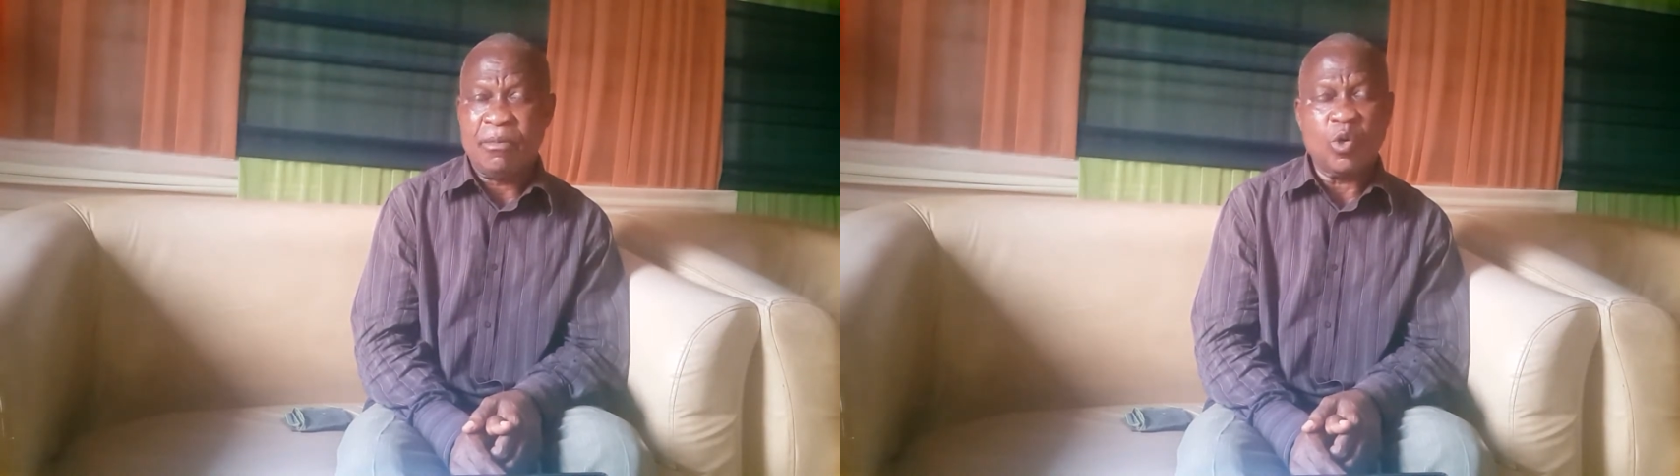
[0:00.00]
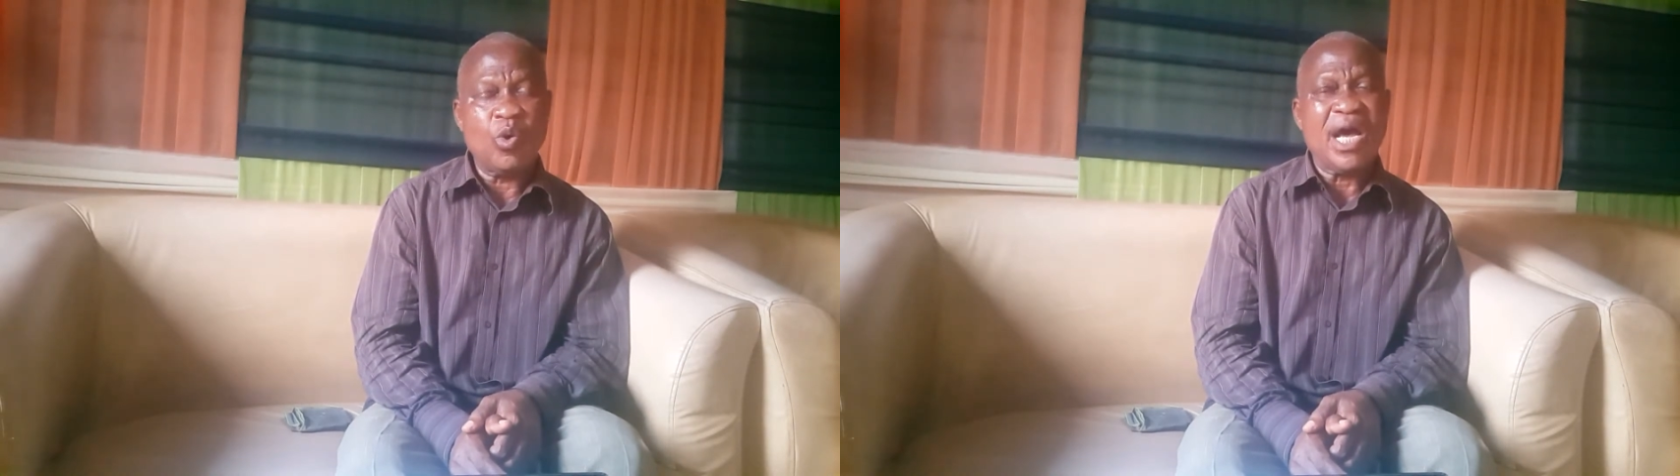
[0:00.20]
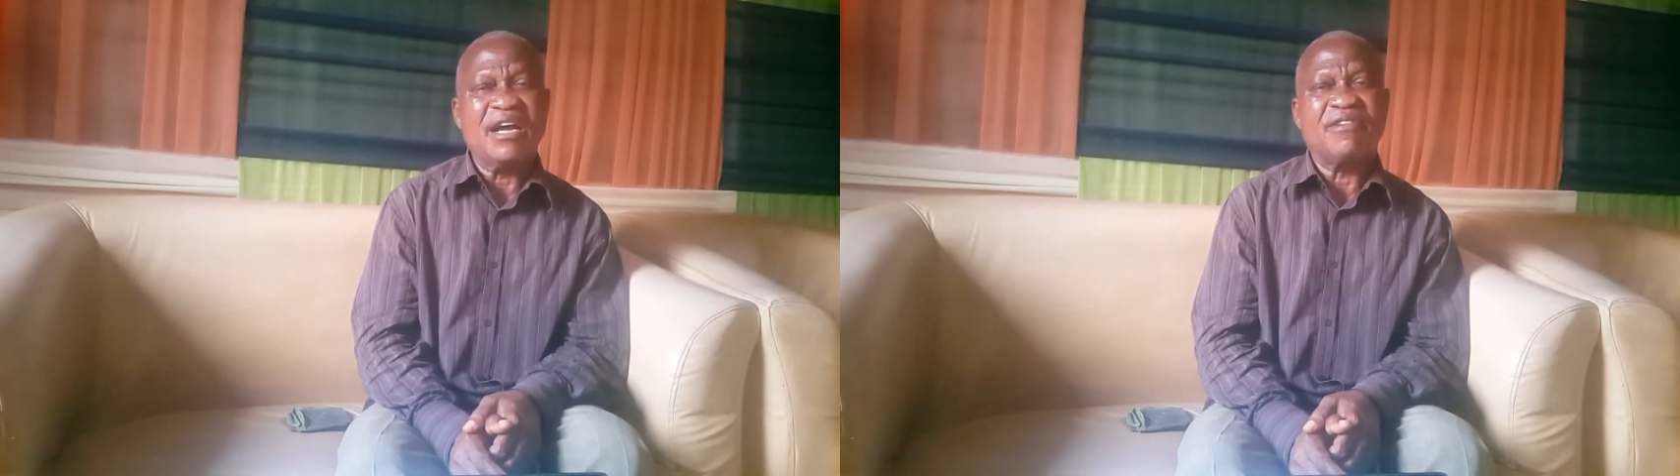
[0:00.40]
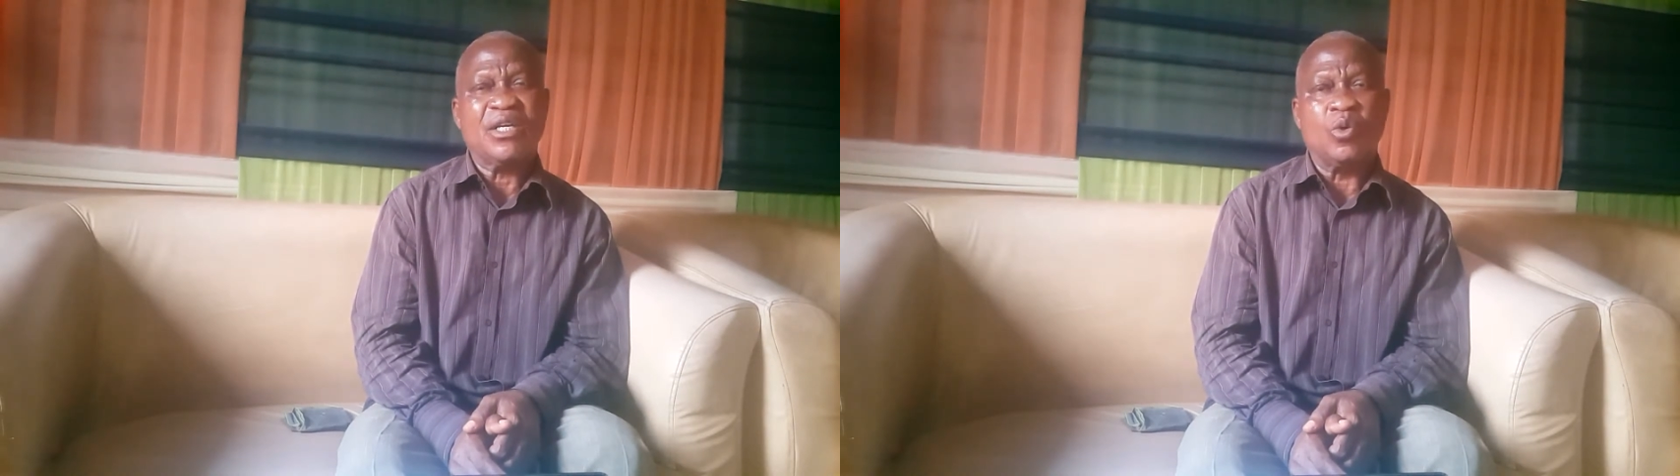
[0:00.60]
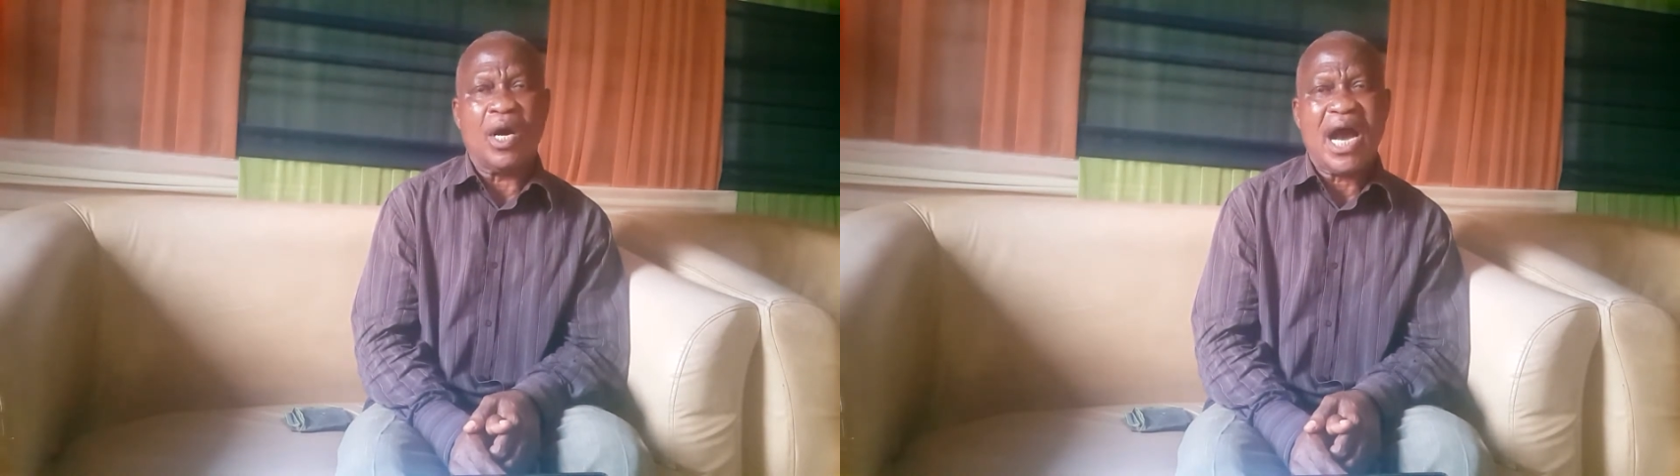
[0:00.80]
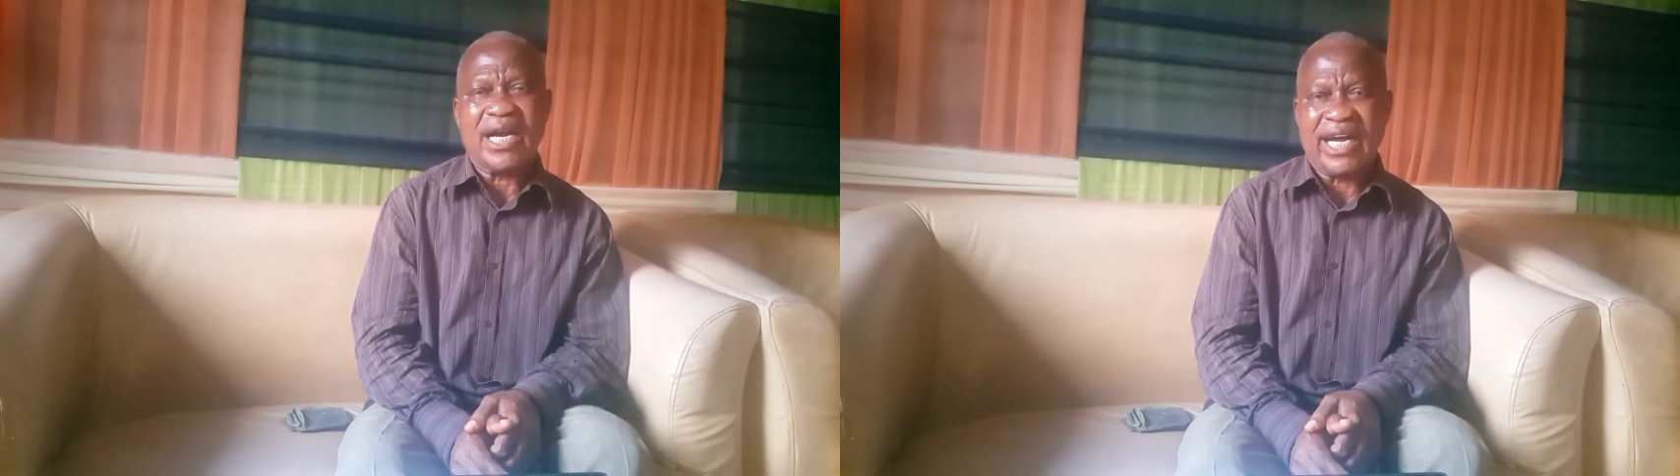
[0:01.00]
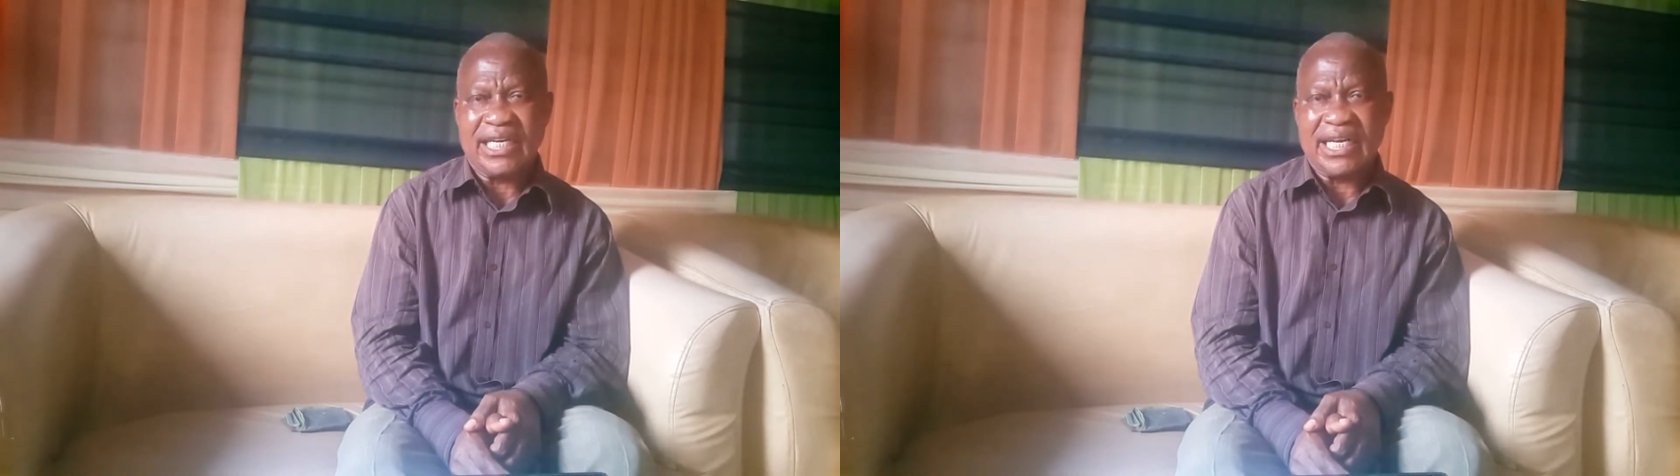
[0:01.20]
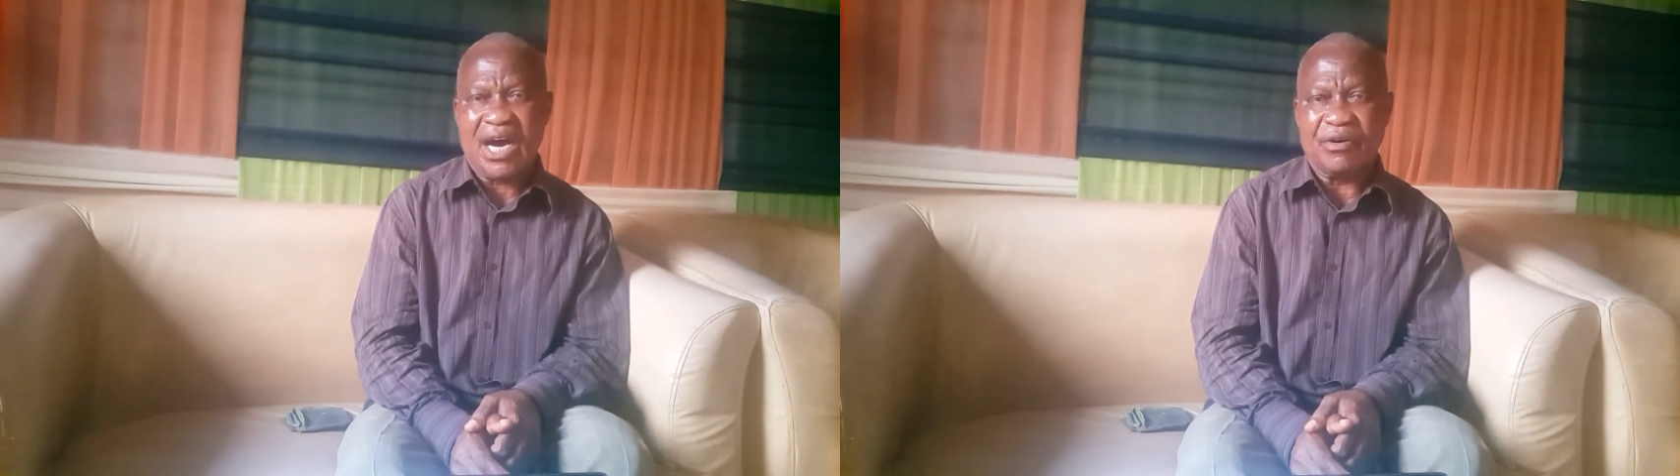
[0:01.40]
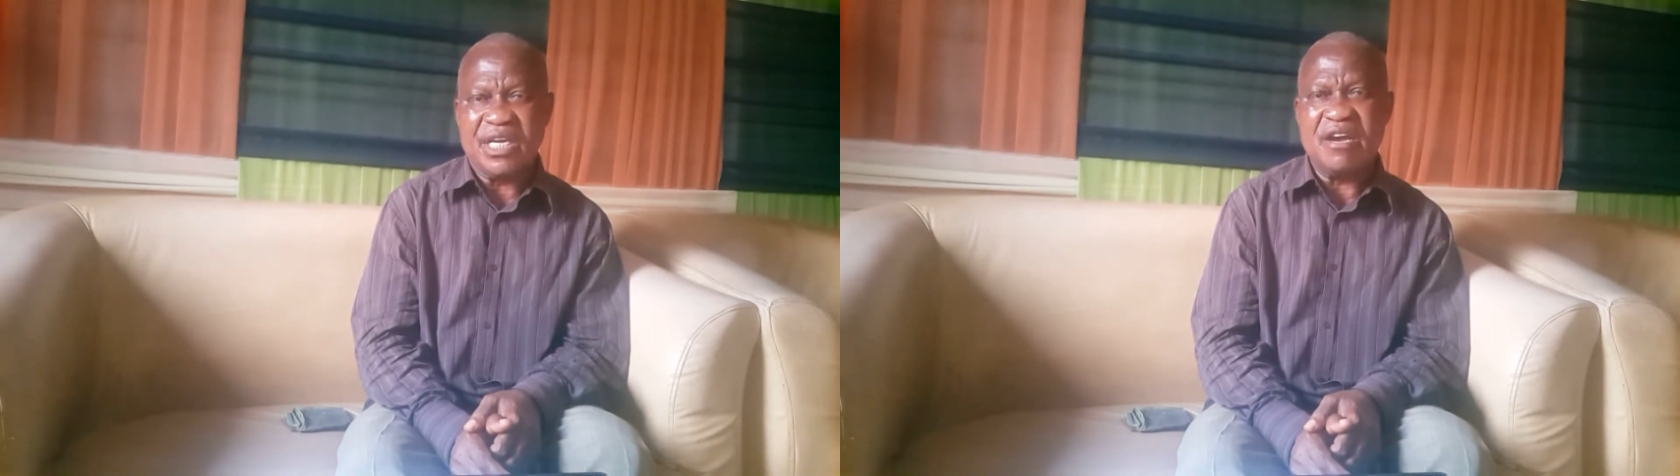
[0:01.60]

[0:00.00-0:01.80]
But wherever you are right now,